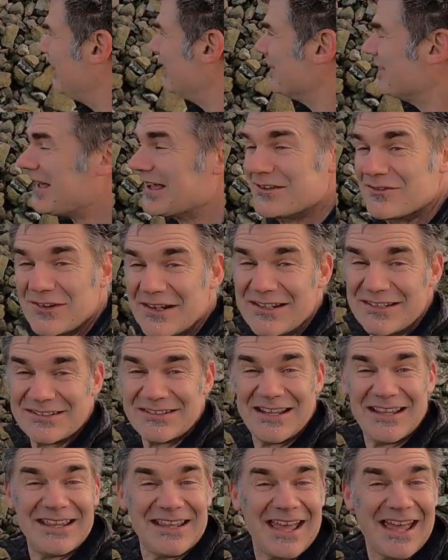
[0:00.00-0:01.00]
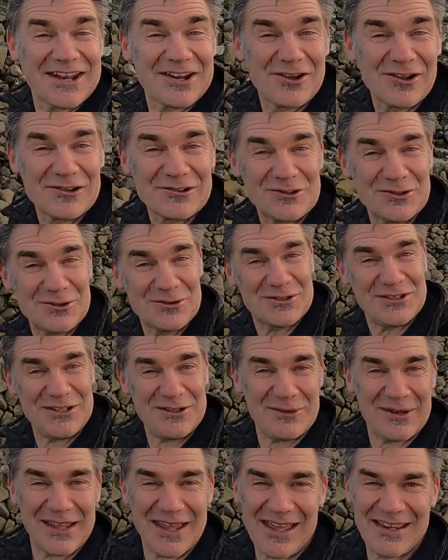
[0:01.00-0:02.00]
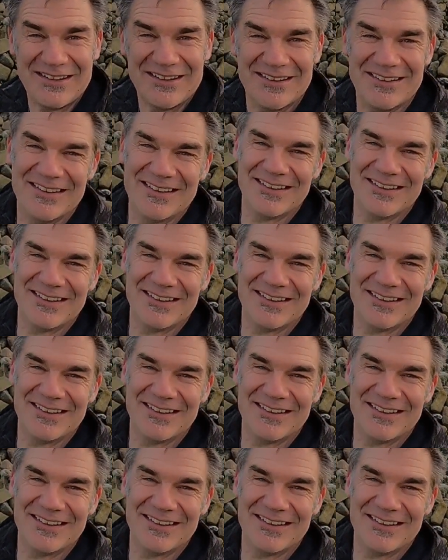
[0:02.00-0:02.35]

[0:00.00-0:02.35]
Thanks for listening, and I'll talk to you again.